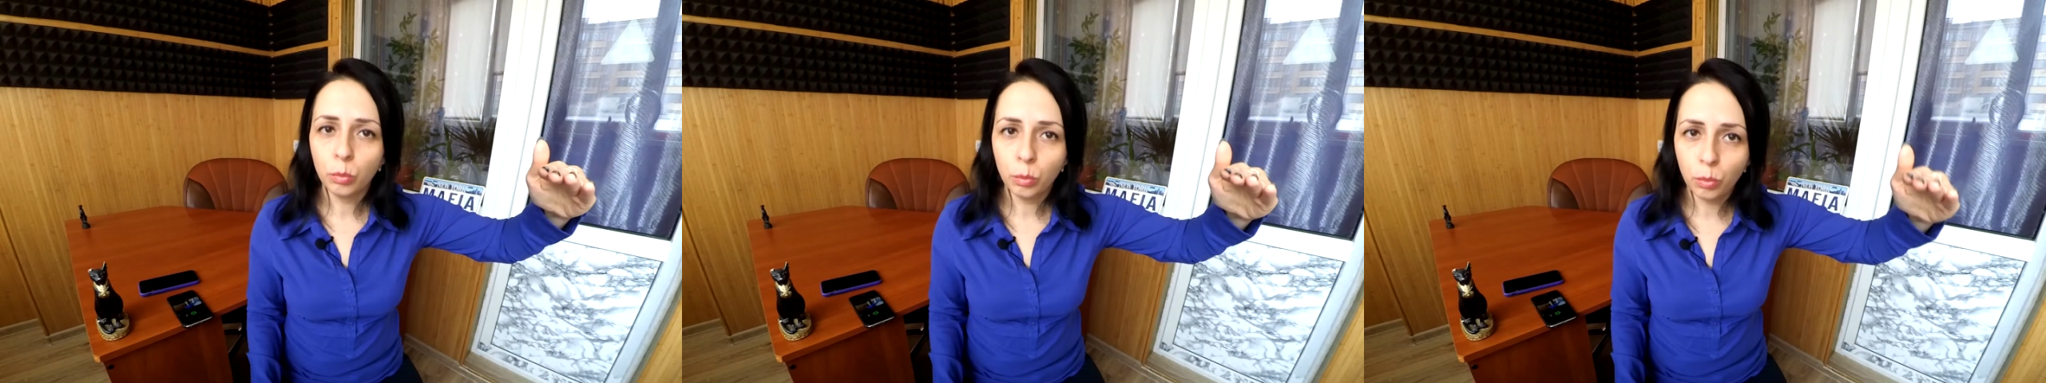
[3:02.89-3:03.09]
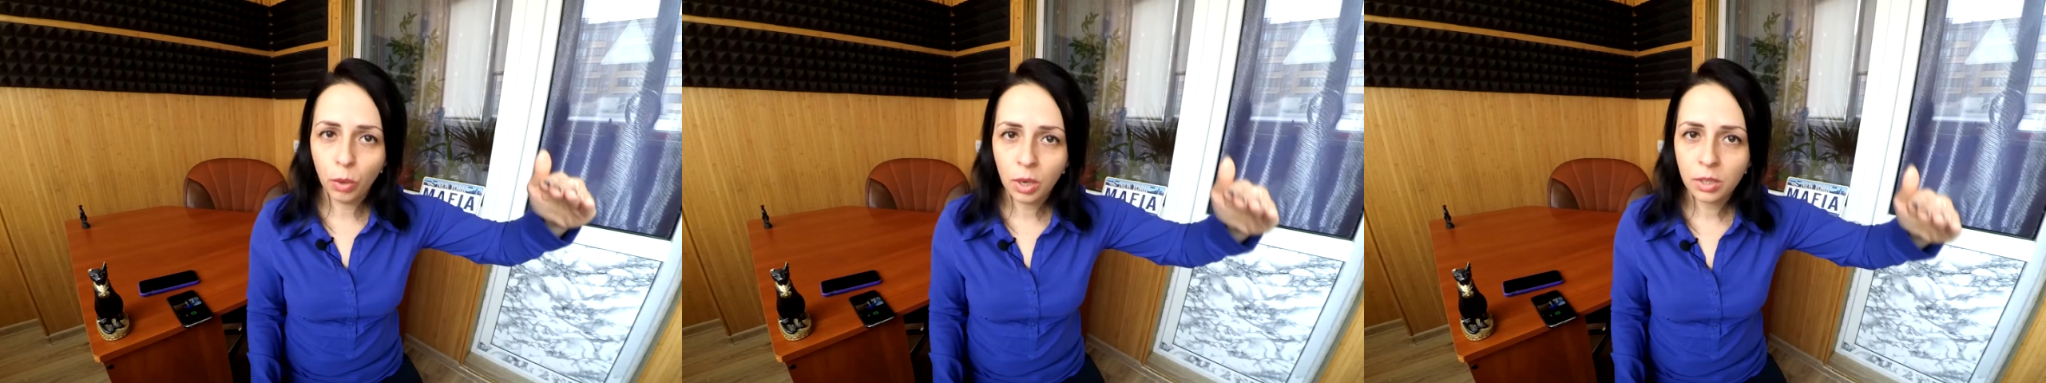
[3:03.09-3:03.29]

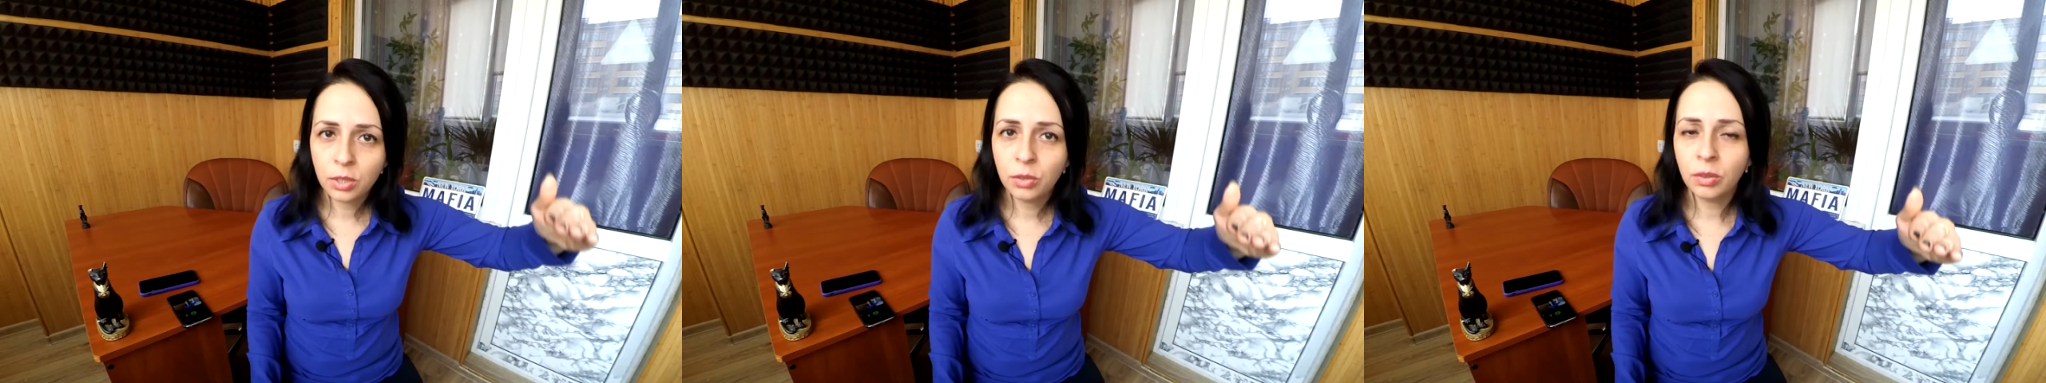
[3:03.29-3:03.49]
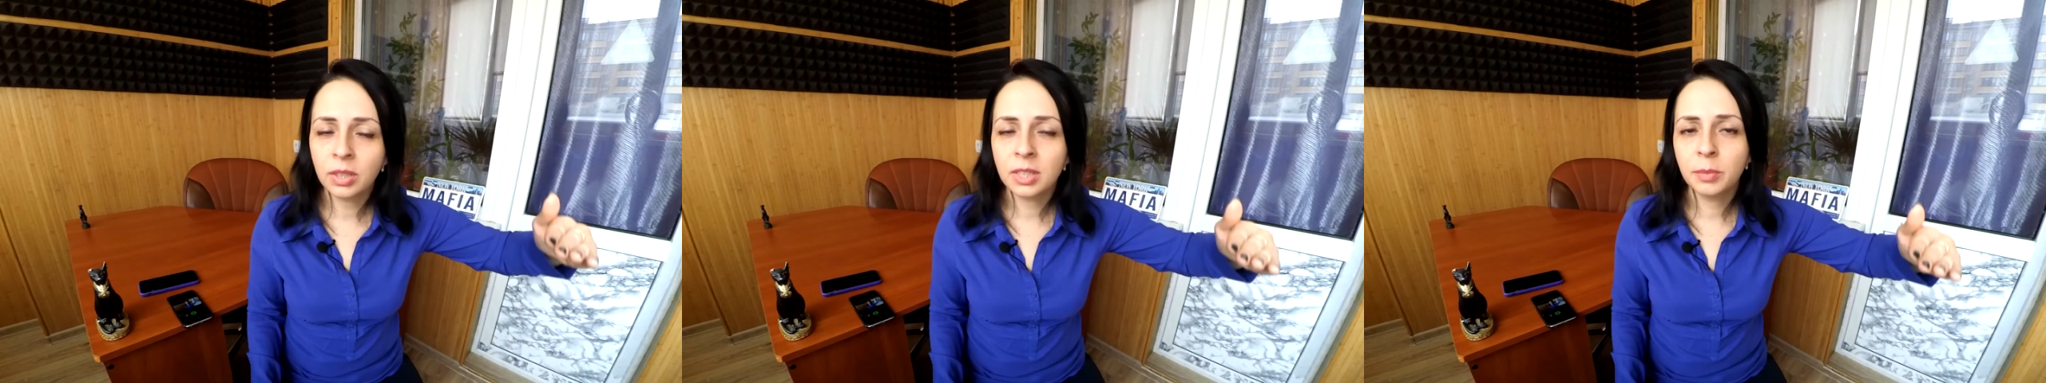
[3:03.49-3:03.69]

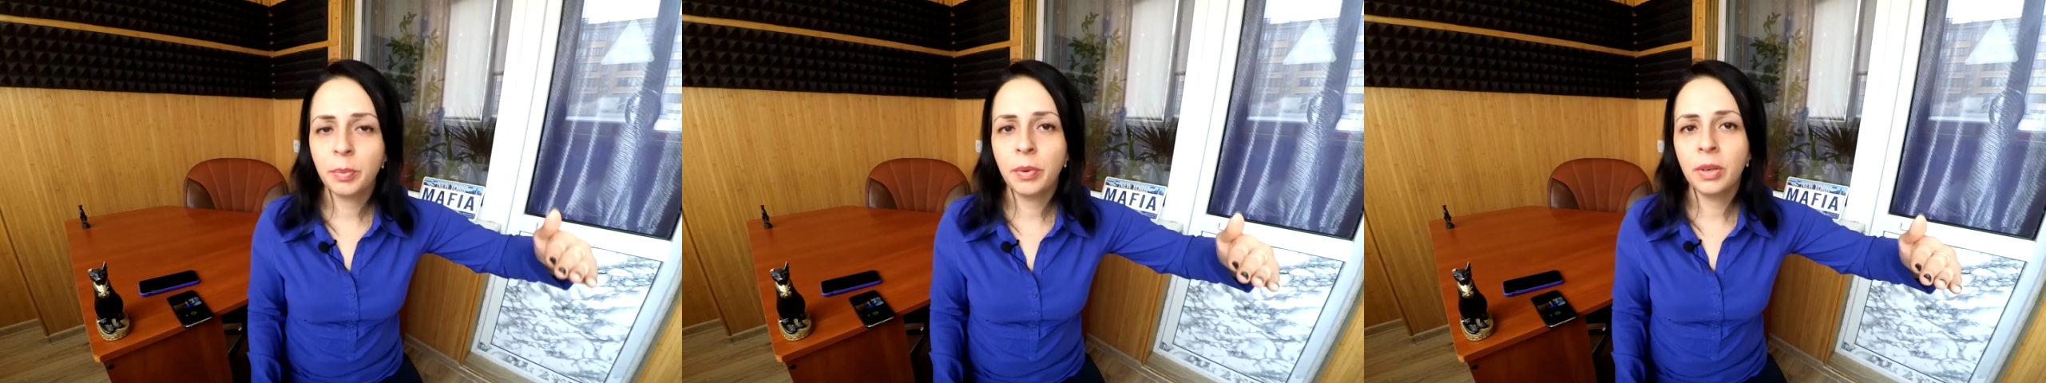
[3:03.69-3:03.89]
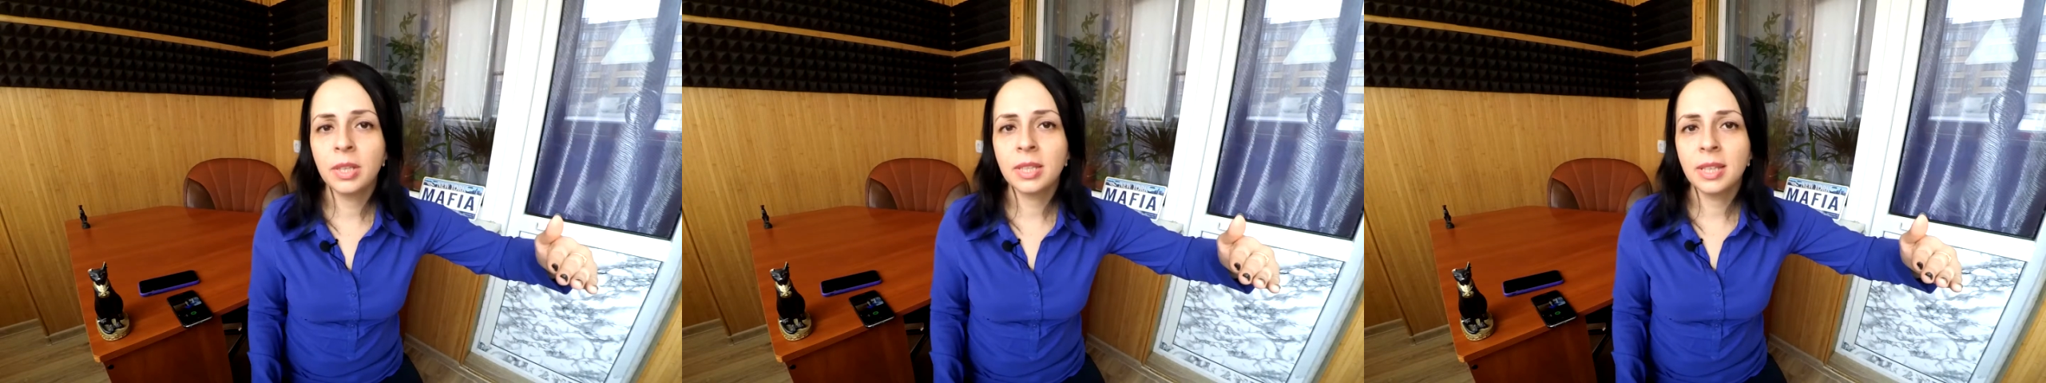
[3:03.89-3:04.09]
what your
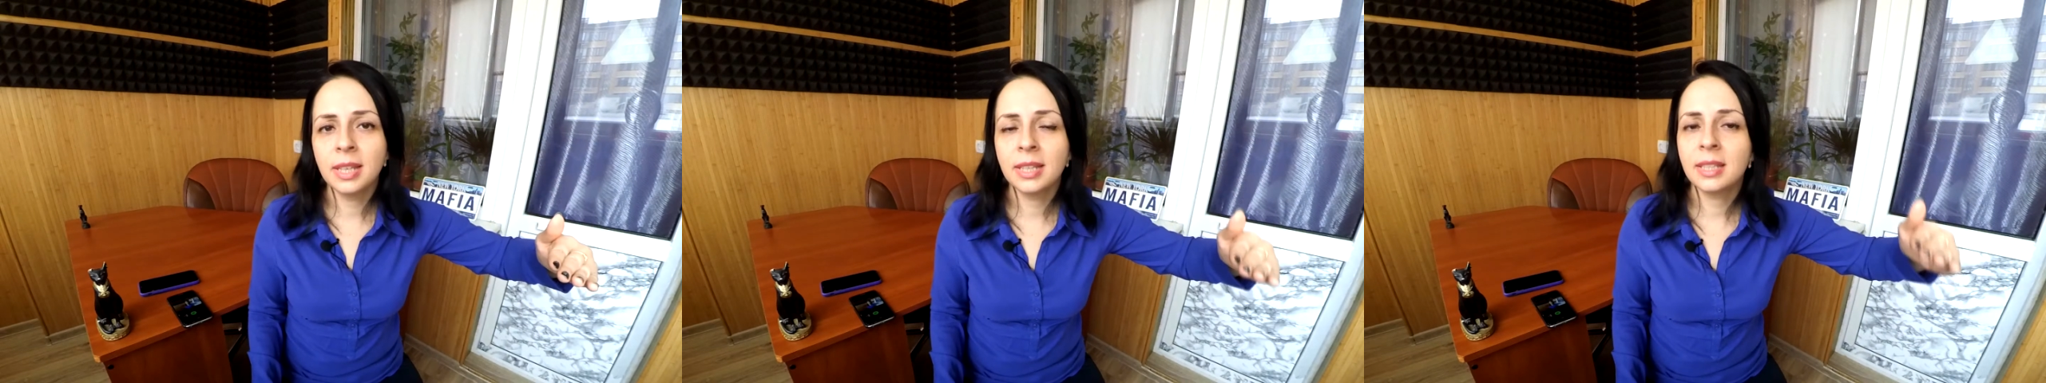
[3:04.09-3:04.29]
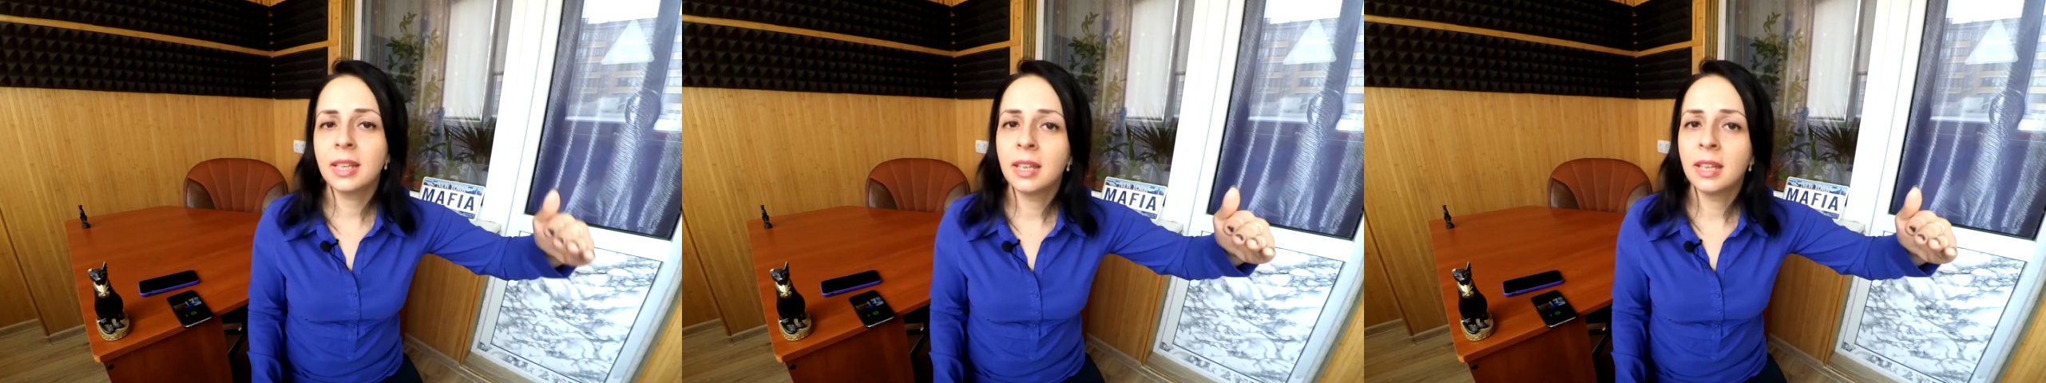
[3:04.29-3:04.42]
experience is